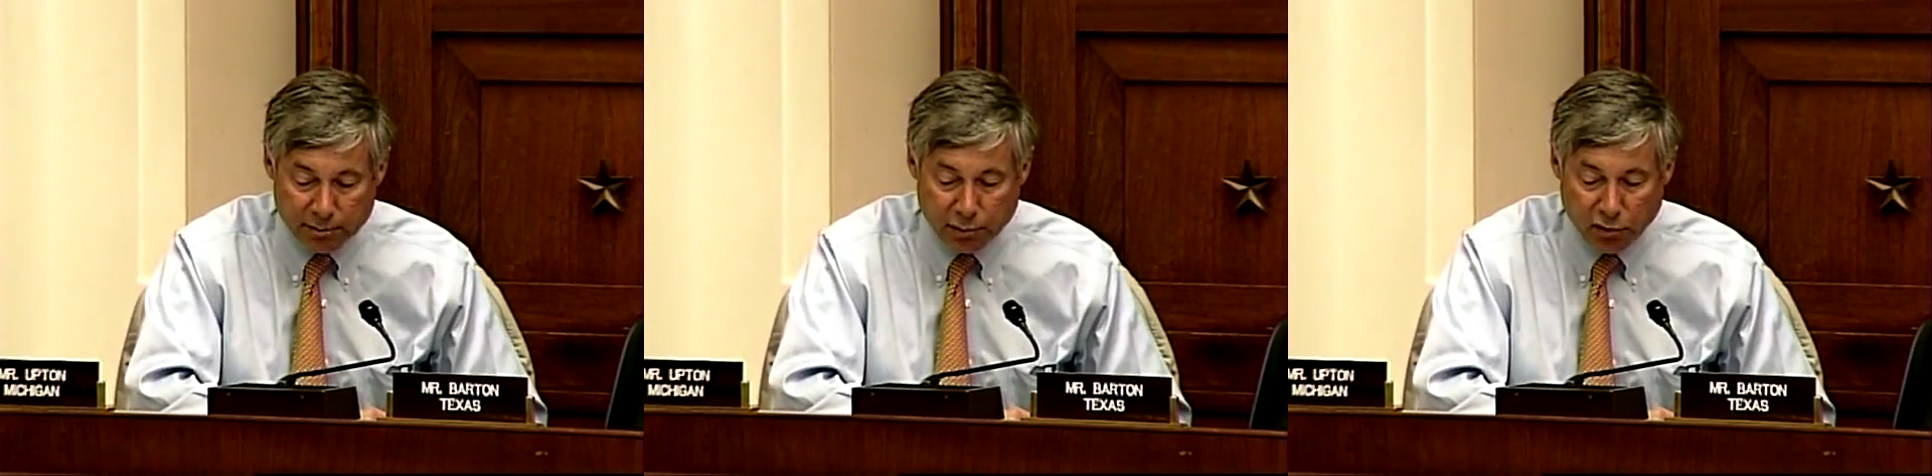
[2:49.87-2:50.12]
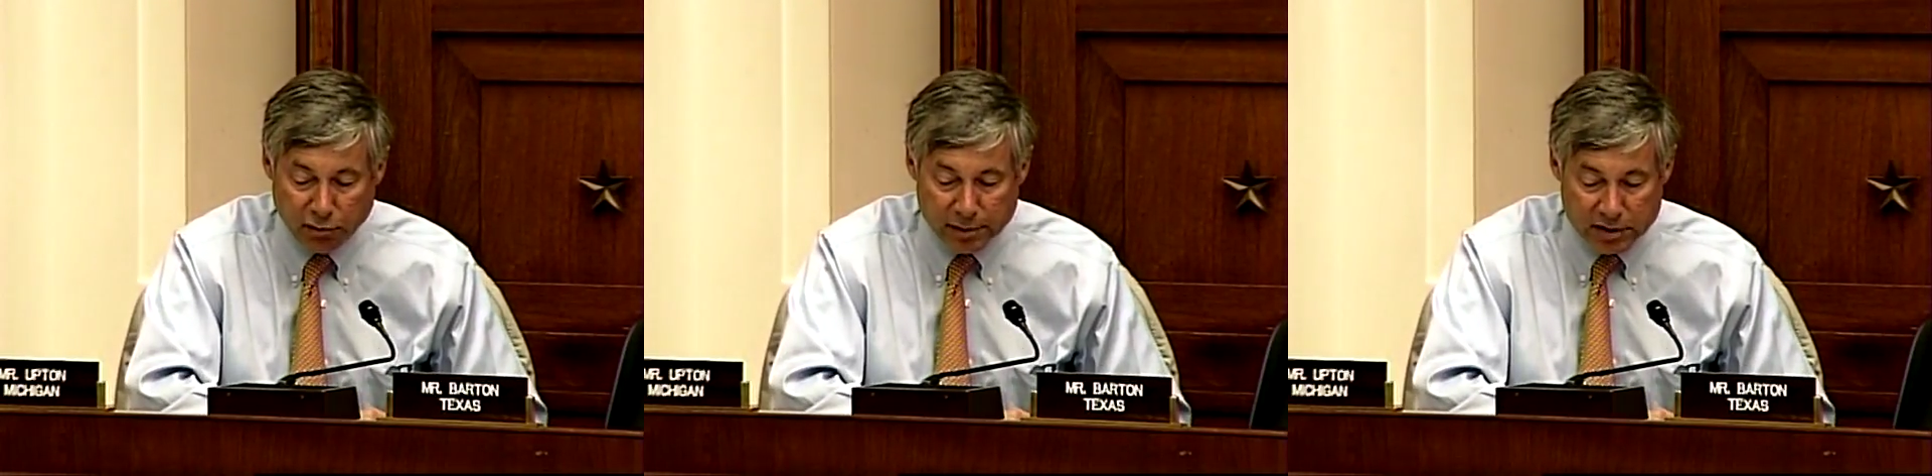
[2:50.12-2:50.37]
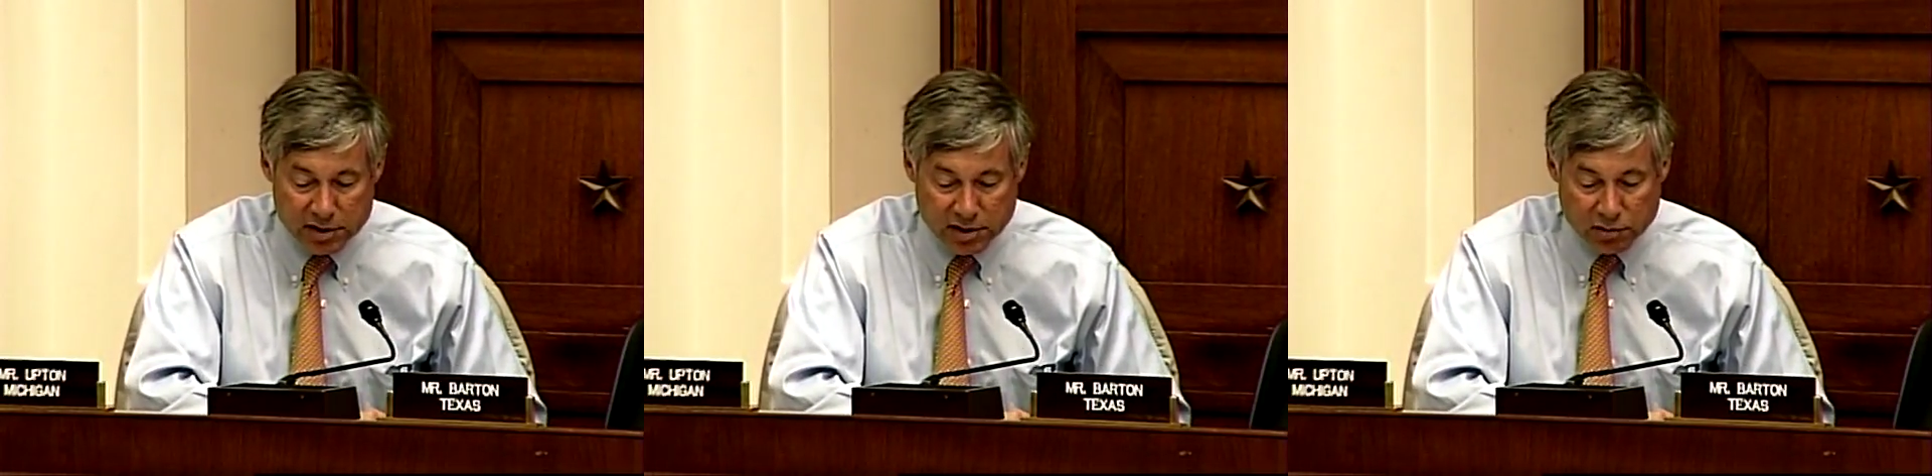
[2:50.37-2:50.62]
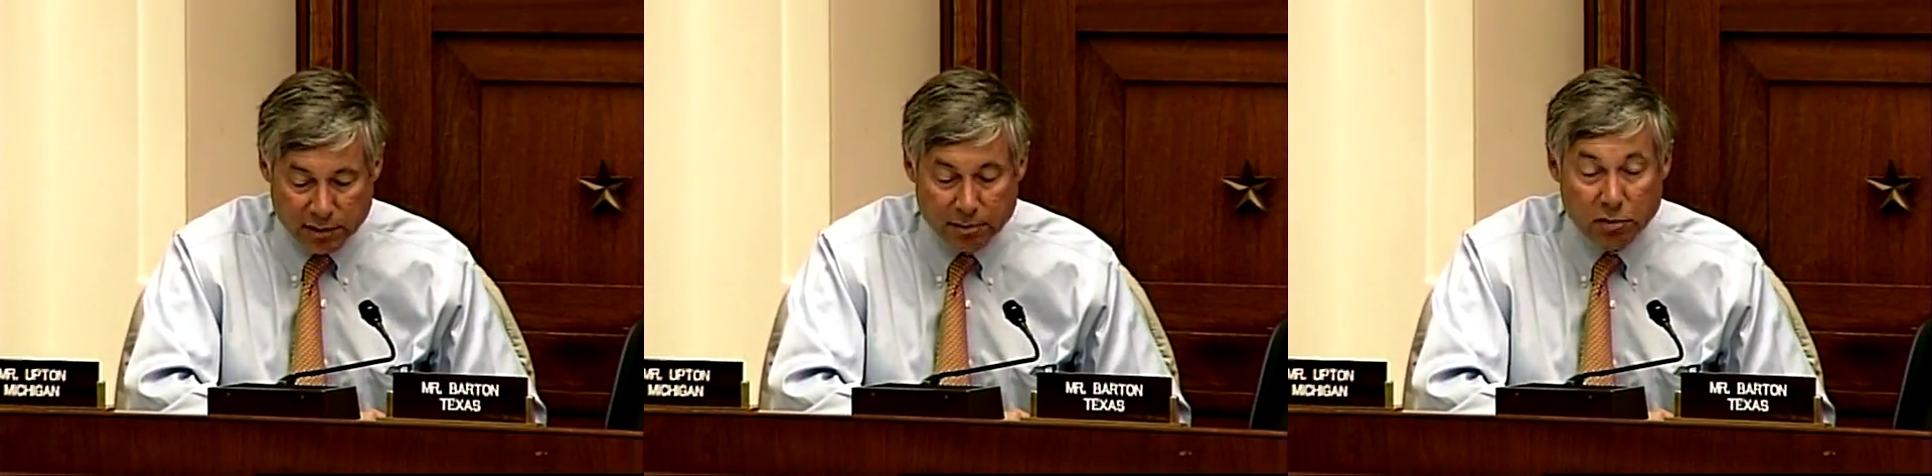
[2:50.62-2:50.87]
improvements
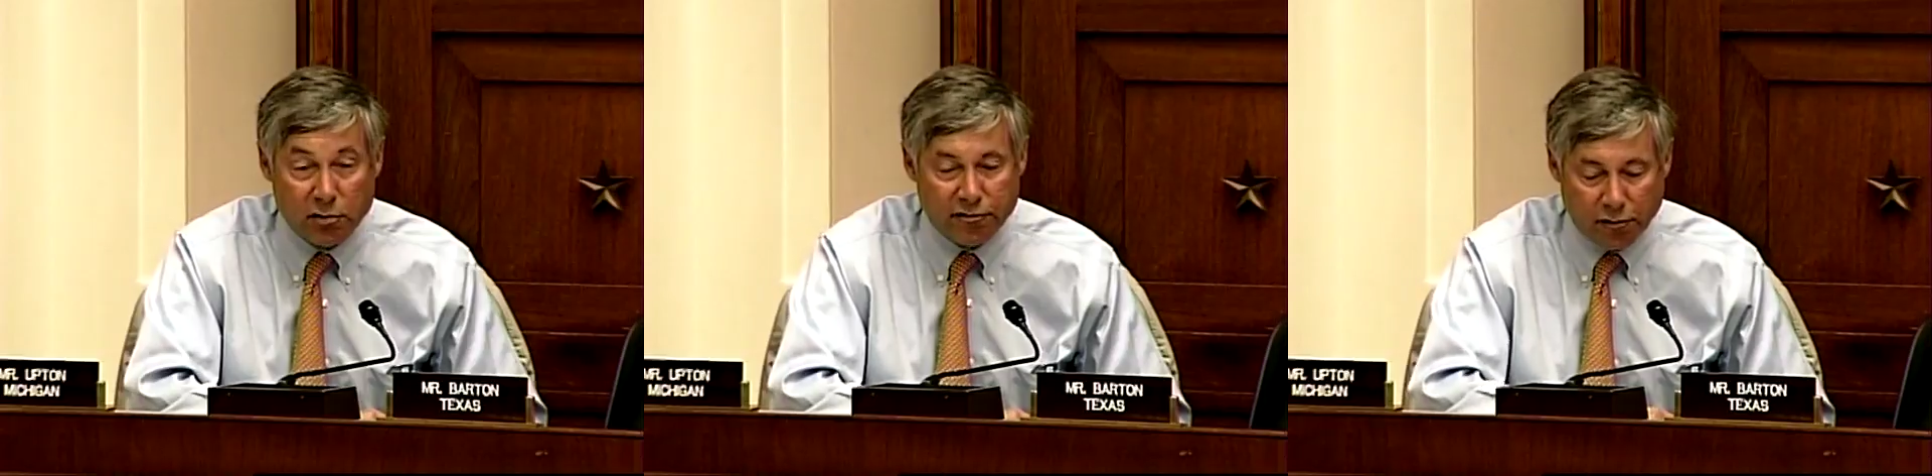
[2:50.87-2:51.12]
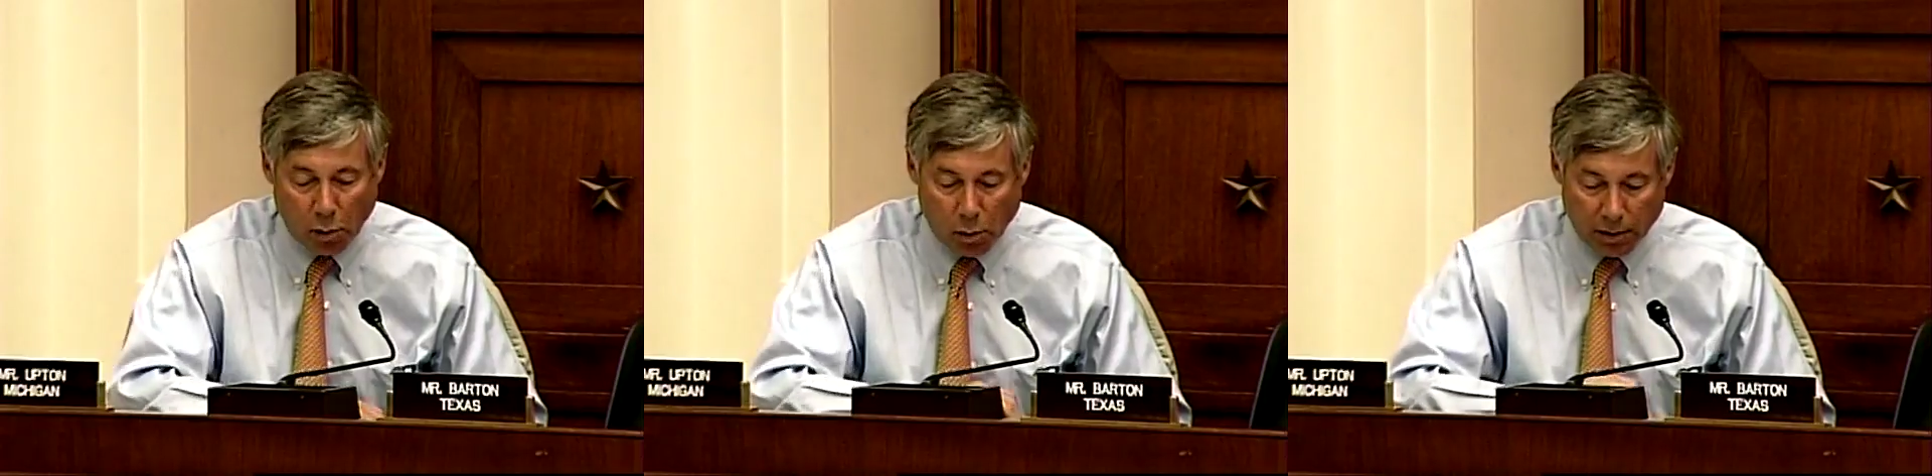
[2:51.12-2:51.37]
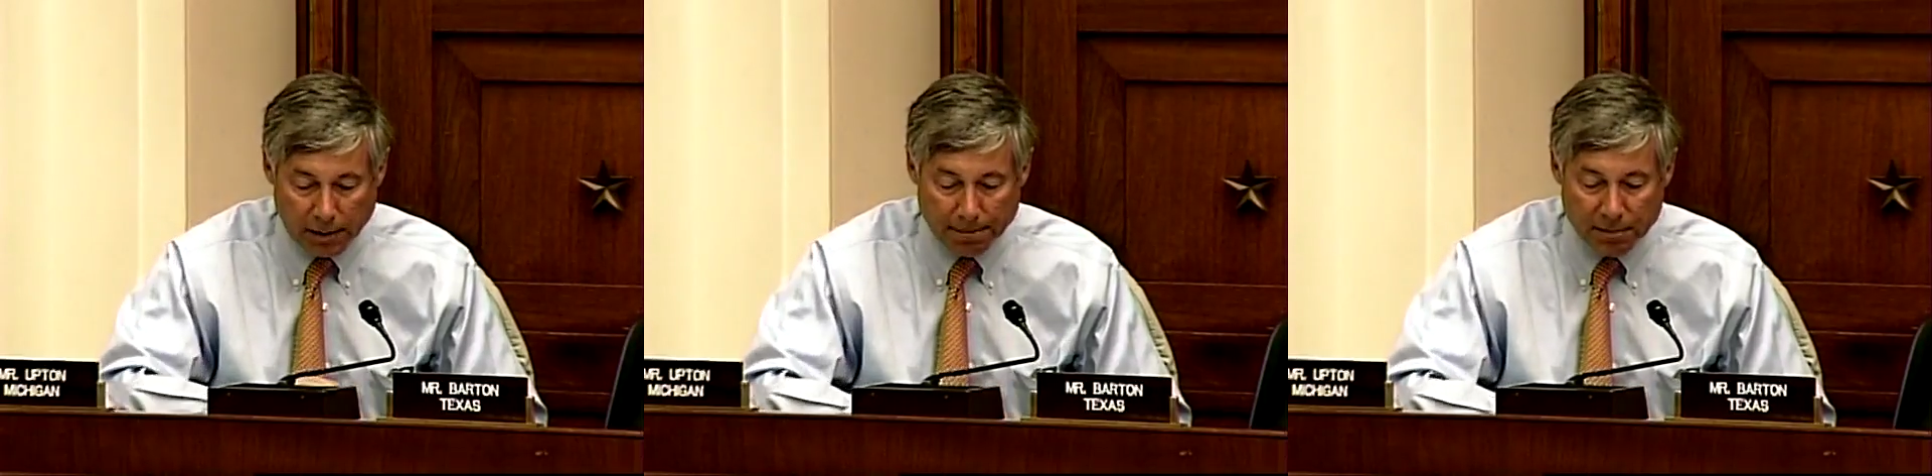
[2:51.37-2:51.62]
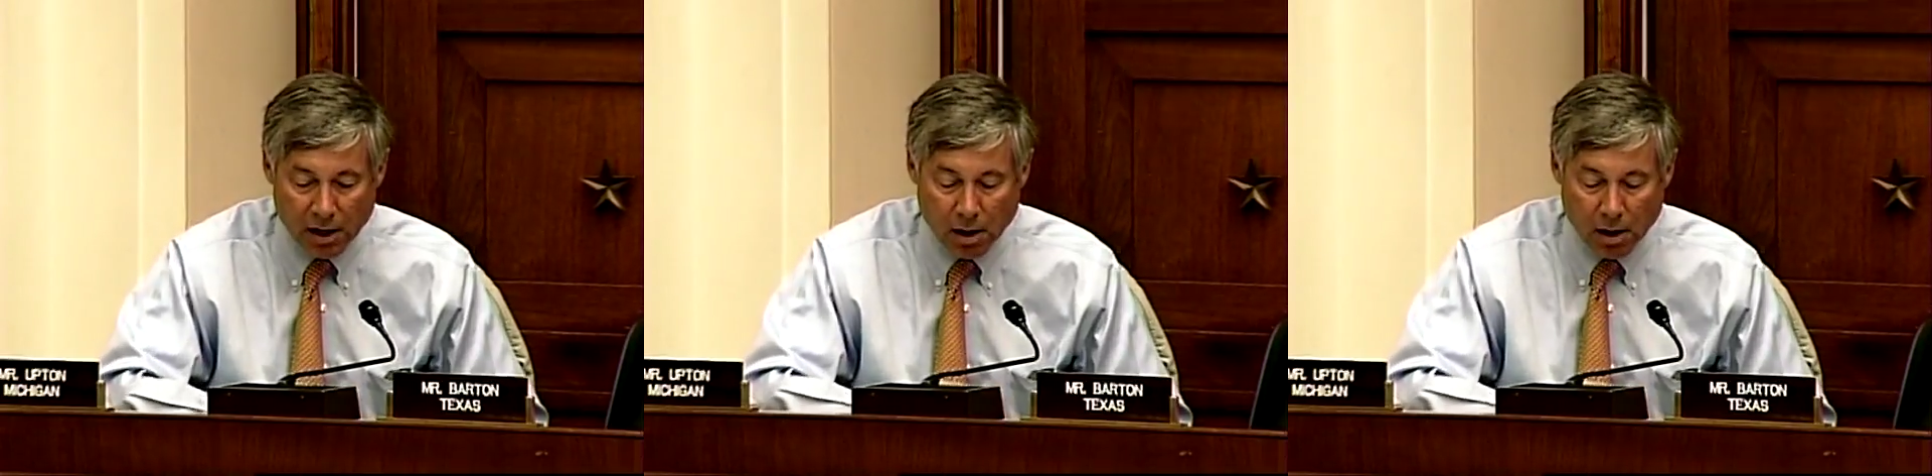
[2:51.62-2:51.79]
as we move forward.